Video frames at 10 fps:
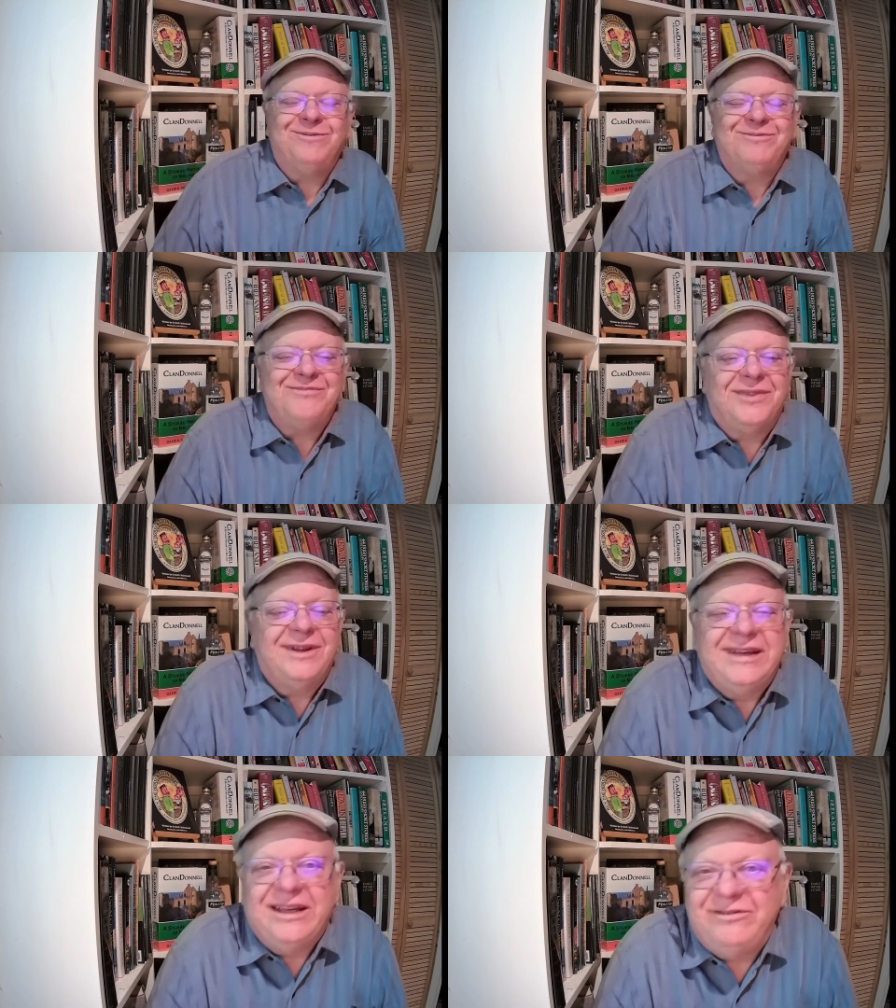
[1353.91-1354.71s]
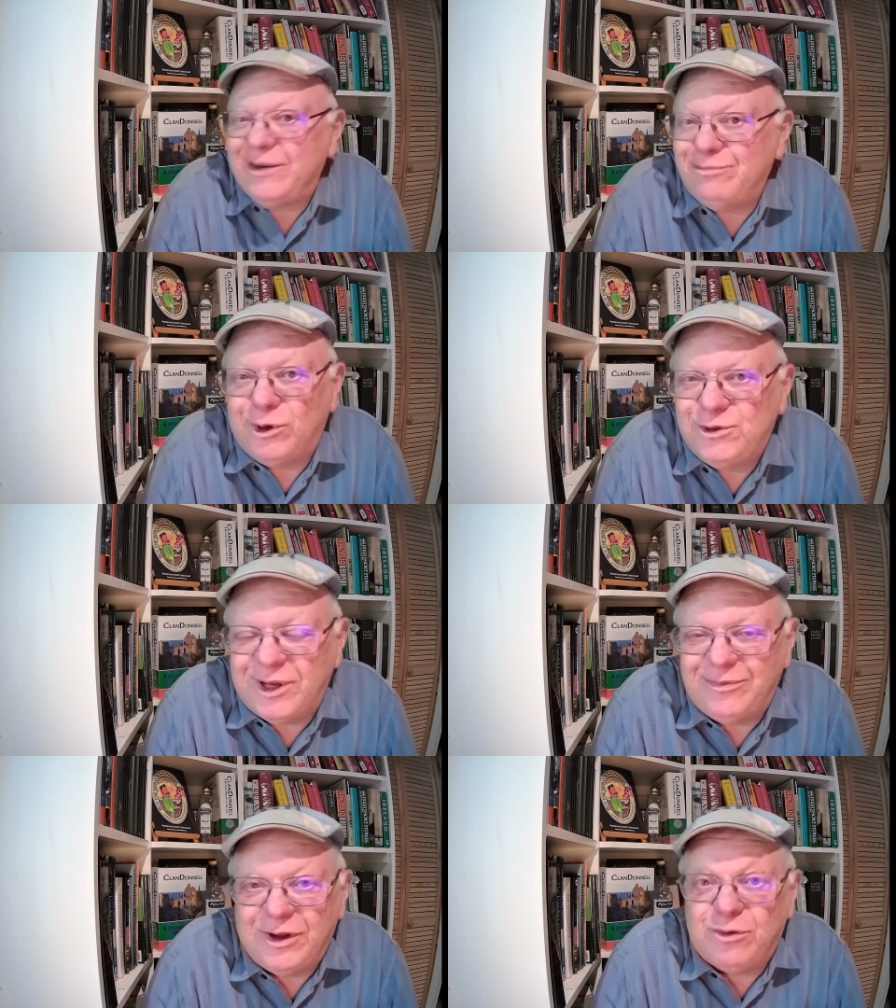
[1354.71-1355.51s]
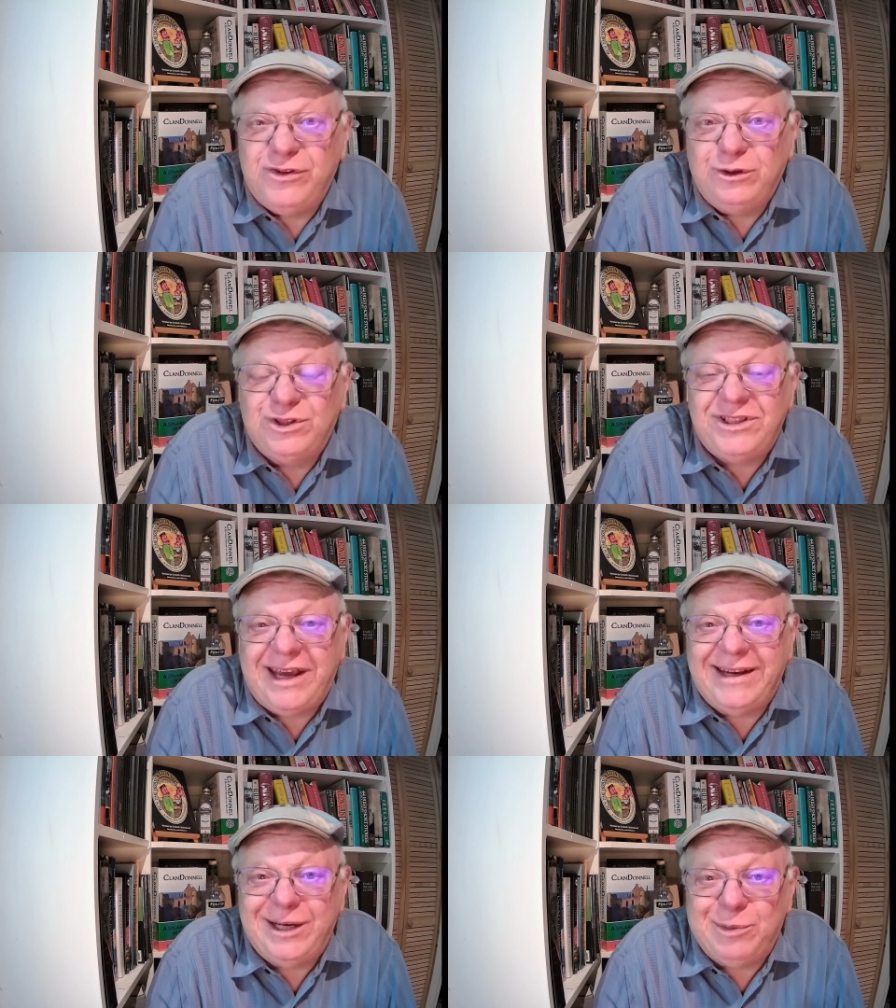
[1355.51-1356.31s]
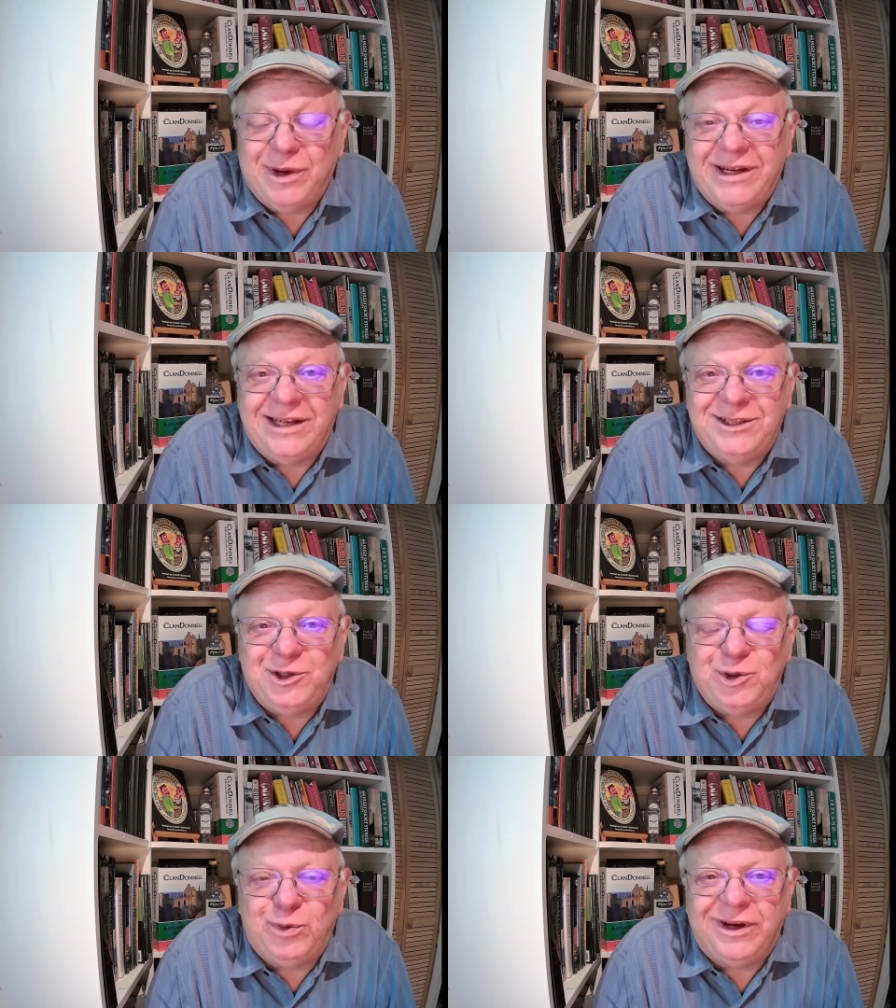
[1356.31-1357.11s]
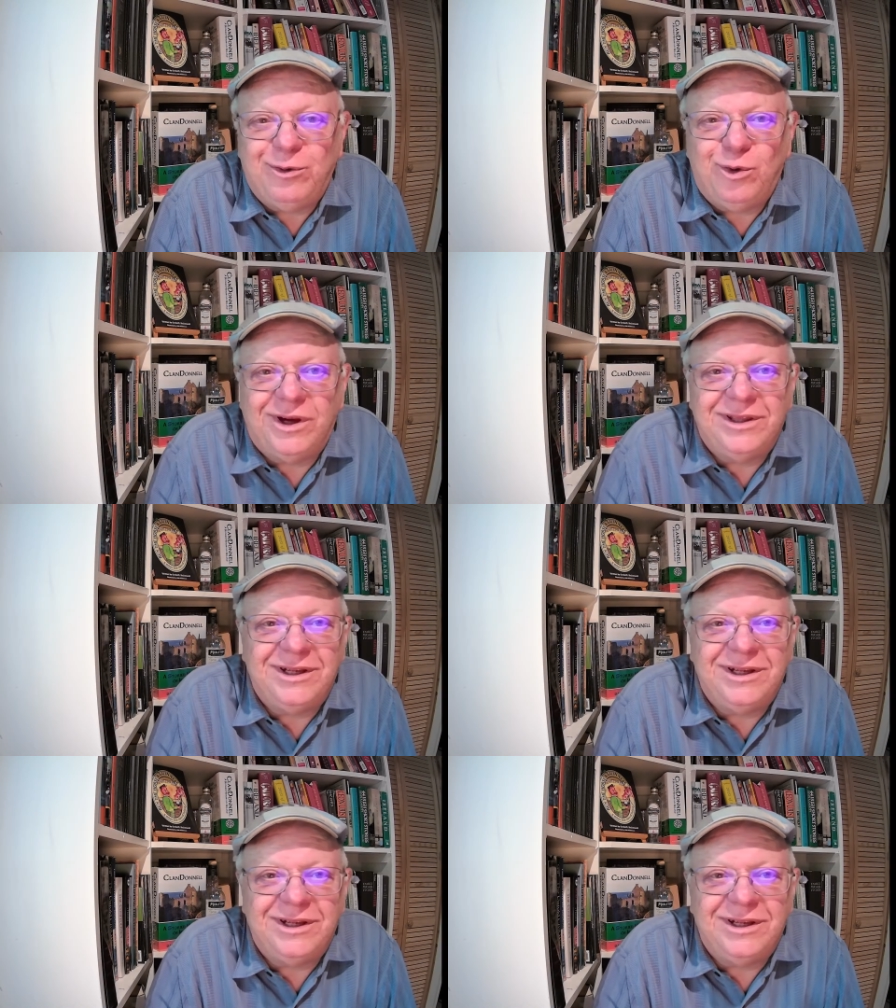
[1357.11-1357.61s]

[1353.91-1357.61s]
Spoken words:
In fact, most of them, there were few standing by 1921.